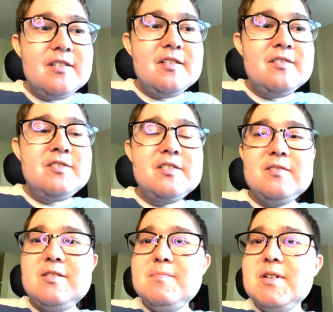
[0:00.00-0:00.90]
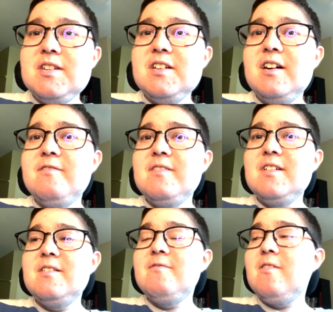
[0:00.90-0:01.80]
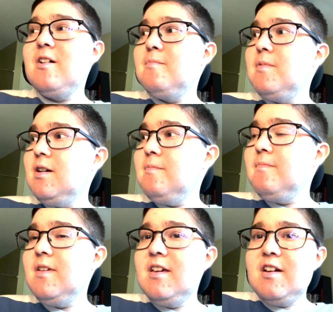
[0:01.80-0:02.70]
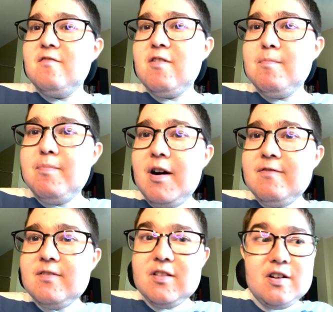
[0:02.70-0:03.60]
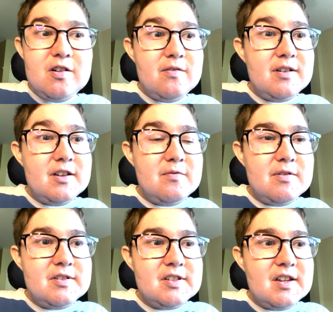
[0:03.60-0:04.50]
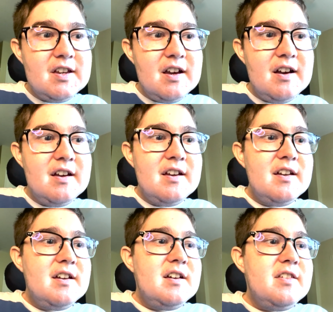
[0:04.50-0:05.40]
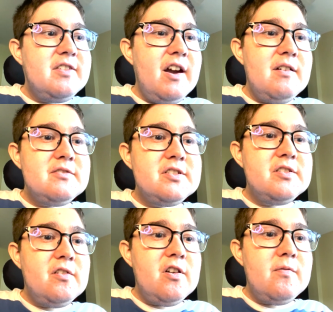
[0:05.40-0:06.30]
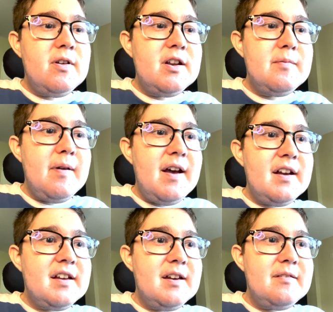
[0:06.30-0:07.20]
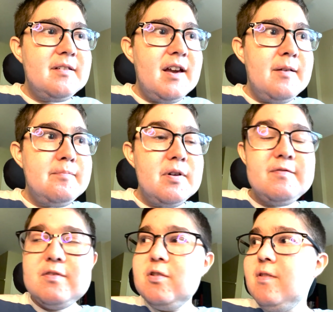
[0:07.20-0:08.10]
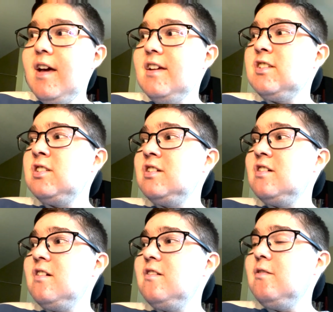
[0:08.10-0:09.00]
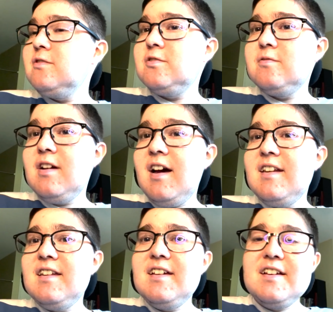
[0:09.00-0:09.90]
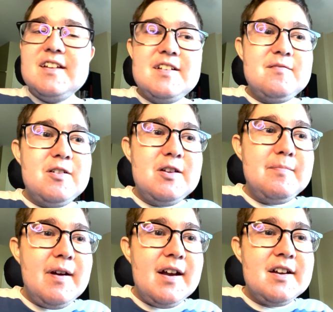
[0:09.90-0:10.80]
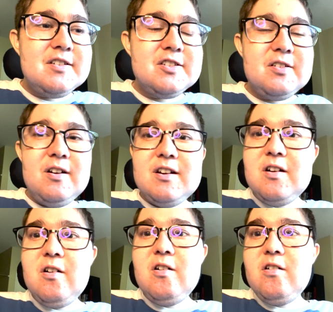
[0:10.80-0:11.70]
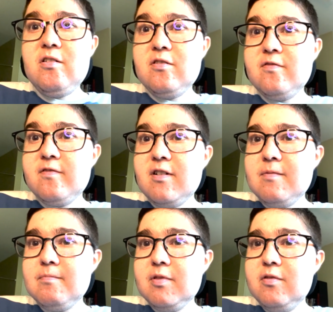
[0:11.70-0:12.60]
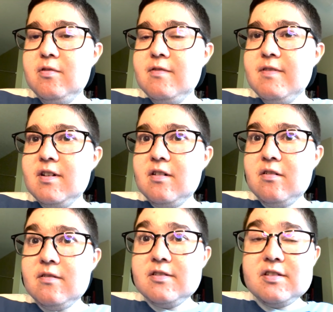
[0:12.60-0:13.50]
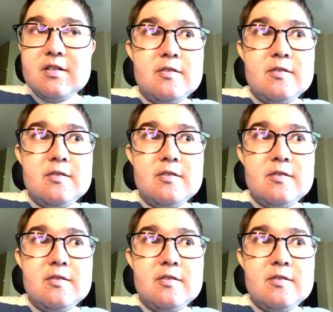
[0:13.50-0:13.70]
Dylan McDuffie from um, from Buffalo, and he was a uh, thousand yard running back at at Buffalo last year, and you also got running back Hassan Hall from Louisville. So,